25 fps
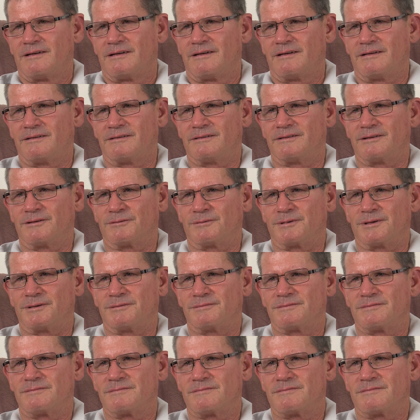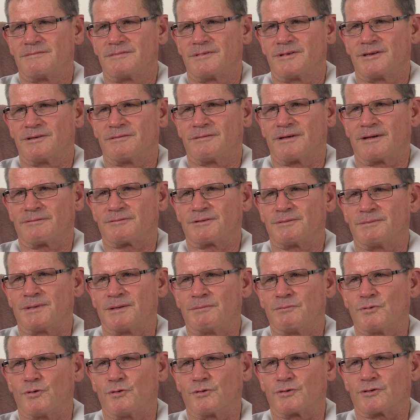and you have to be
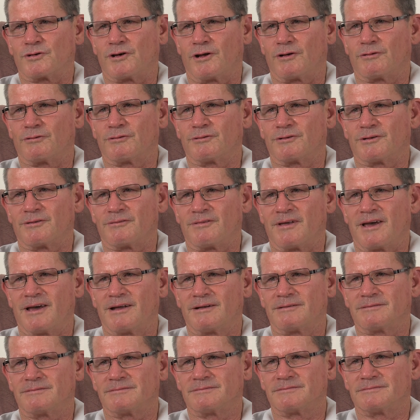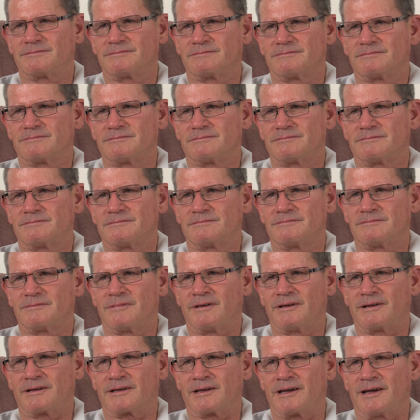more tolerant of that. And
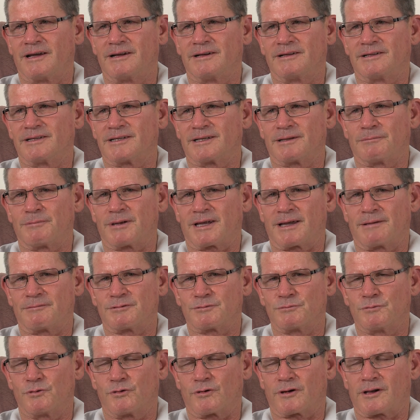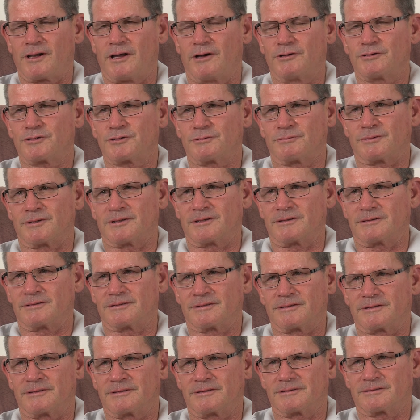again, I think it becomes more closer with it.
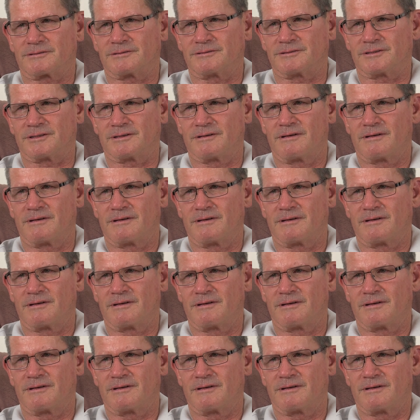Because